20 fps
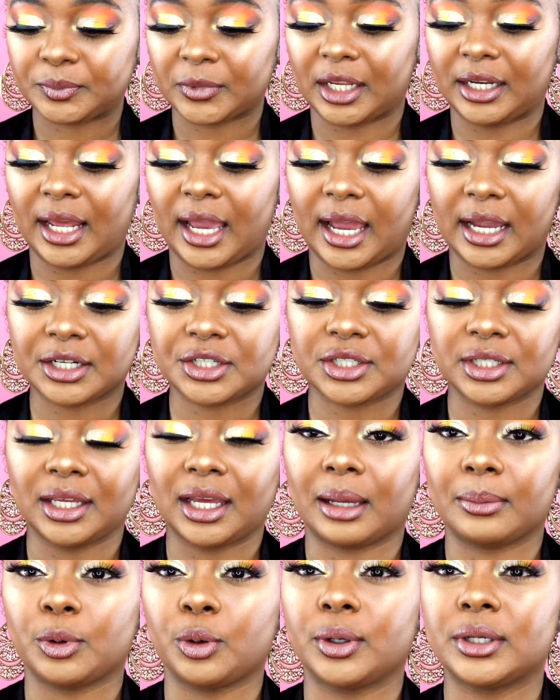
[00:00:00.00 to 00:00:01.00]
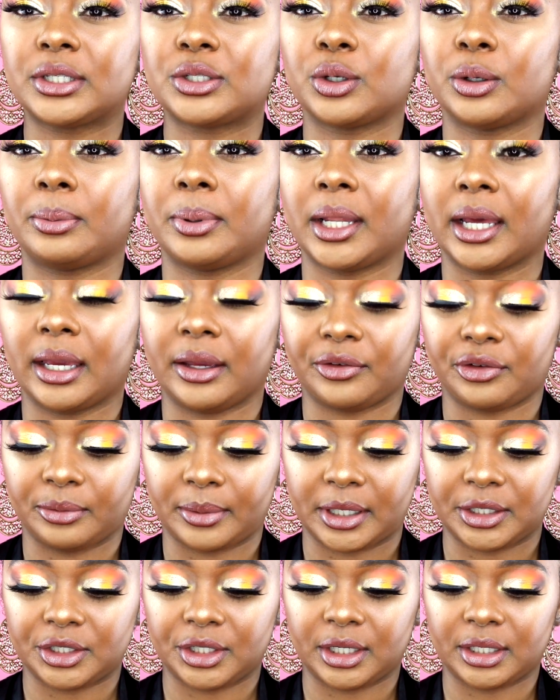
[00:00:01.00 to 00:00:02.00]
and actually I'm going to apply it for
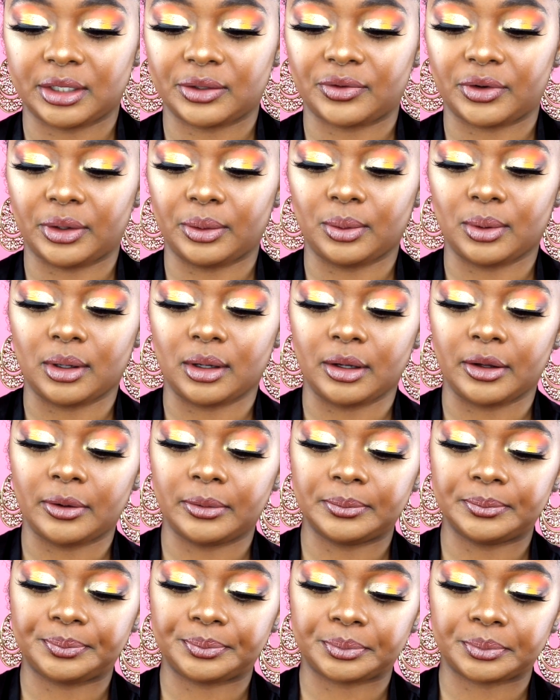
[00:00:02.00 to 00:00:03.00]
my chest for you all.